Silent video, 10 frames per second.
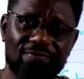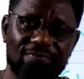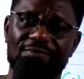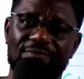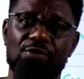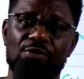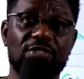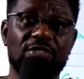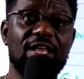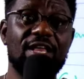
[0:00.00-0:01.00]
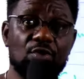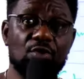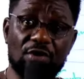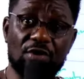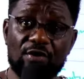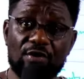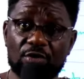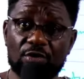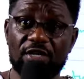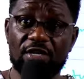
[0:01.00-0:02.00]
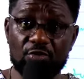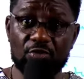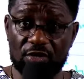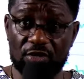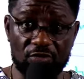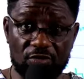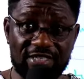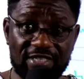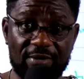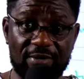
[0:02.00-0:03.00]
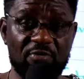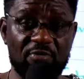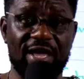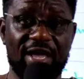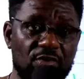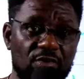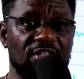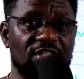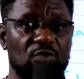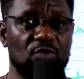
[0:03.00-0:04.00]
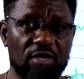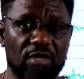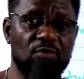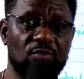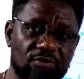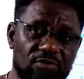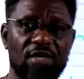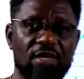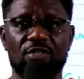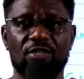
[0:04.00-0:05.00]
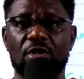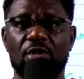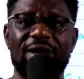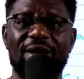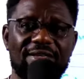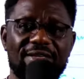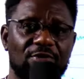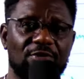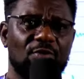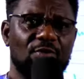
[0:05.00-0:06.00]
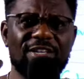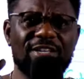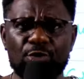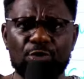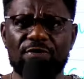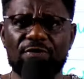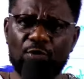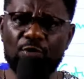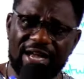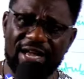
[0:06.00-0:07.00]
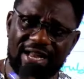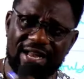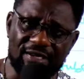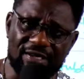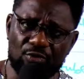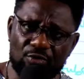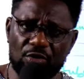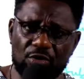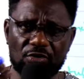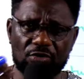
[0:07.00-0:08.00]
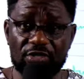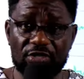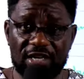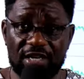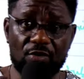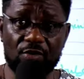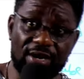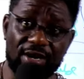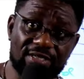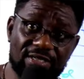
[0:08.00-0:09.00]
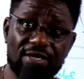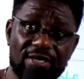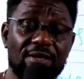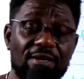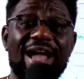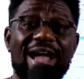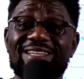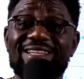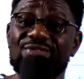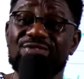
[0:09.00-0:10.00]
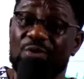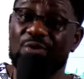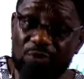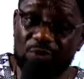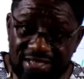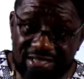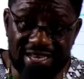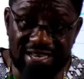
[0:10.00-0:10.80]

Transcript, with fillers: Because then, you know, coronavirus was a little bit controversial. People were like, oh, is this to kill the world? So they banned it because they weren't sure if what I had in the book was original or correct. I didn't even know what it was in there.